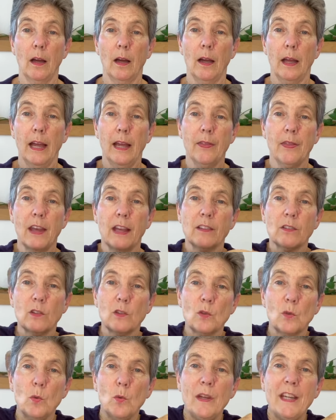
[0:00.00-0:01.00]
And then
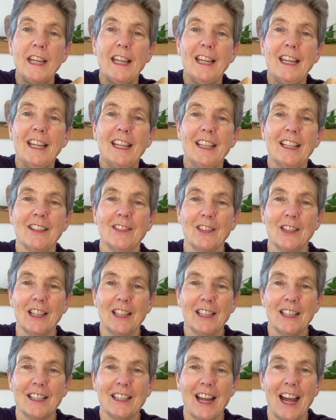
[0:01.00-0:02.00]

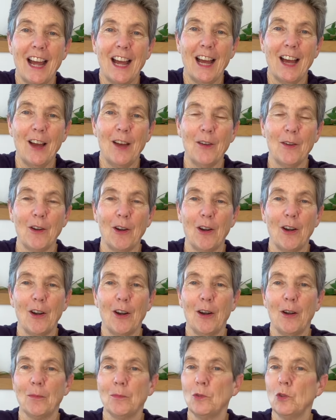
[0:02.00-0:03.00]
squeezing down our
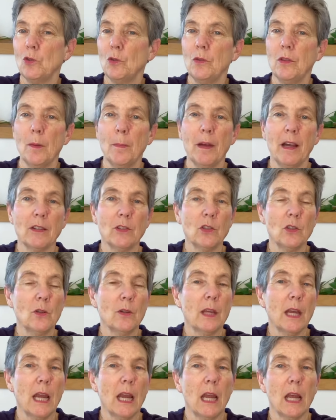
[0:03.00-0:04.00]
arms. Do the best you
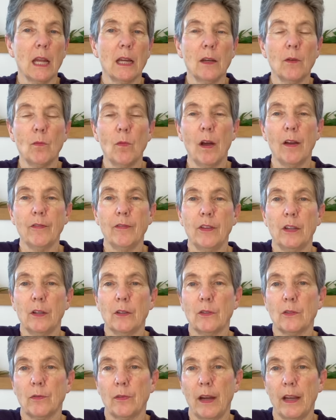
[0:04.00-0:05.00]
can and what
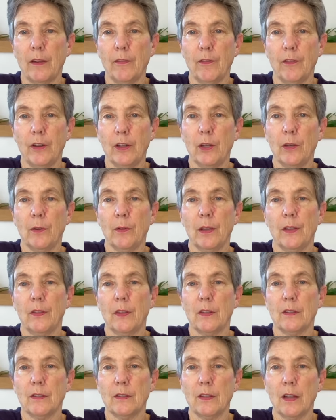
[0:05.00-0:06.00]
feels right for you at
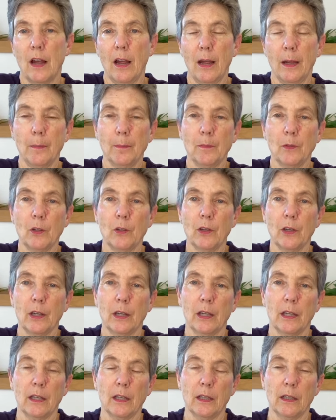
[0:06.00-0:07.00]
this time. Good.
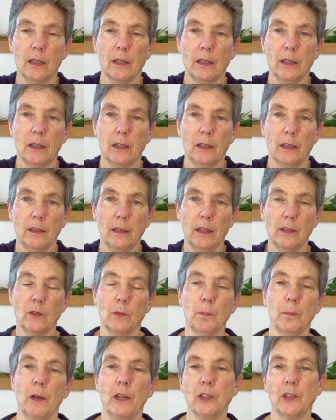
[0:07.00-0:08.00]
Let's
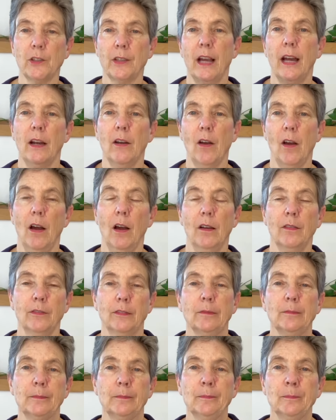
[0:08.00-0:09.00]
brush that off.
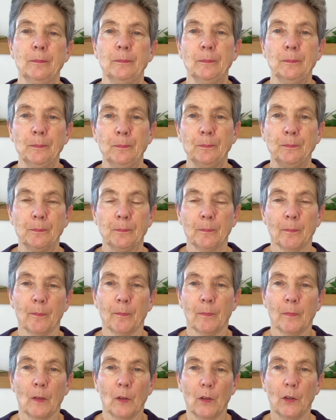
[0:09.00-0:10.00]

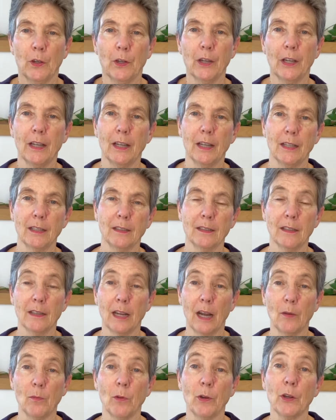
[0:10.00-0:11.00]
Good.
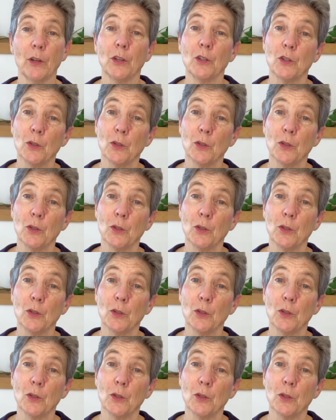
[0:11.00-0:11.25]
Then we're going to